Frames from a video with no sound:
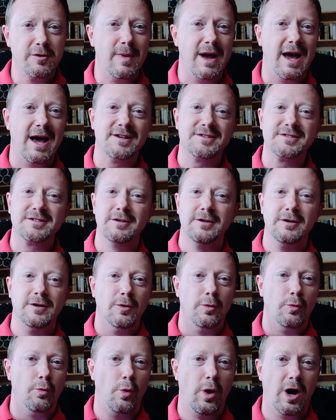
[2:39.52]
your mask,
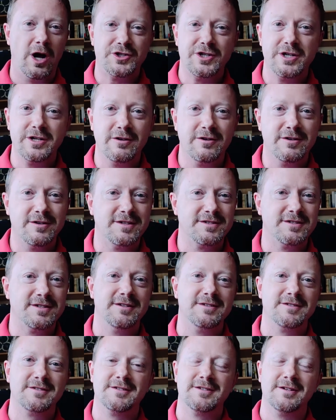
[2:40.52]
watching your
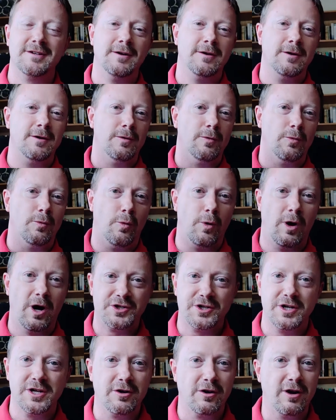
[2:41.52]
distance,
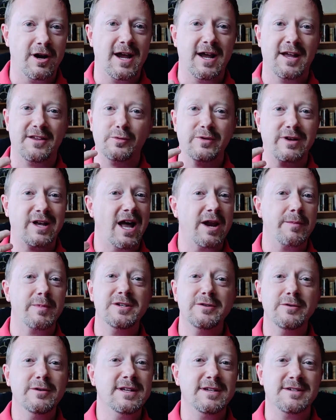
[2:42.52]
washing your hands. We got to
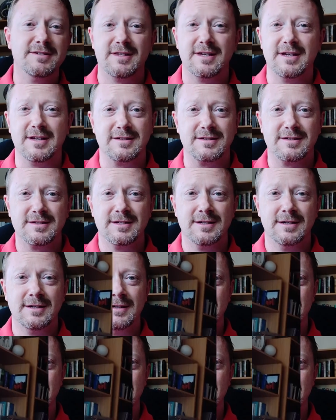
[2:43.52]
be doing these things.